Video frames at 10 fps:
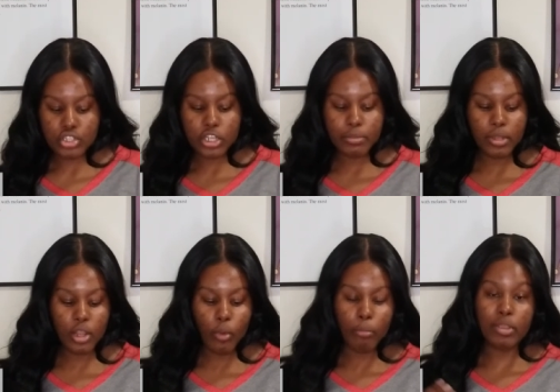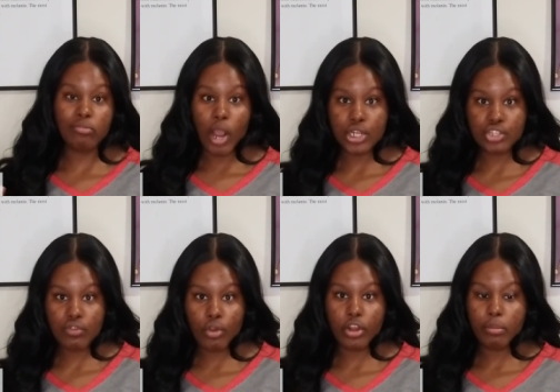or your building won't be Rogers
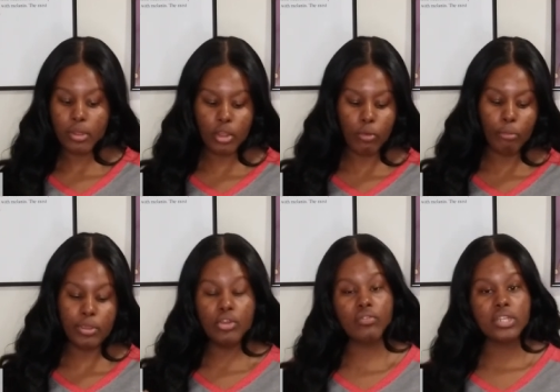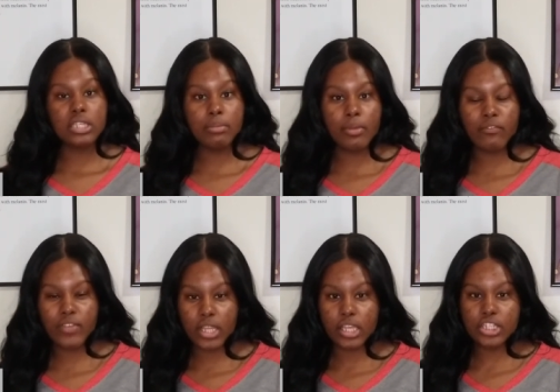Road, or your building won't be University
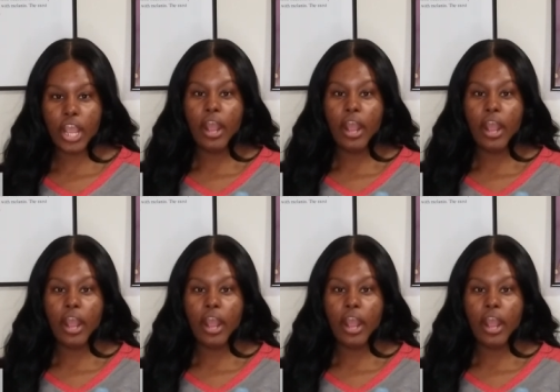Village.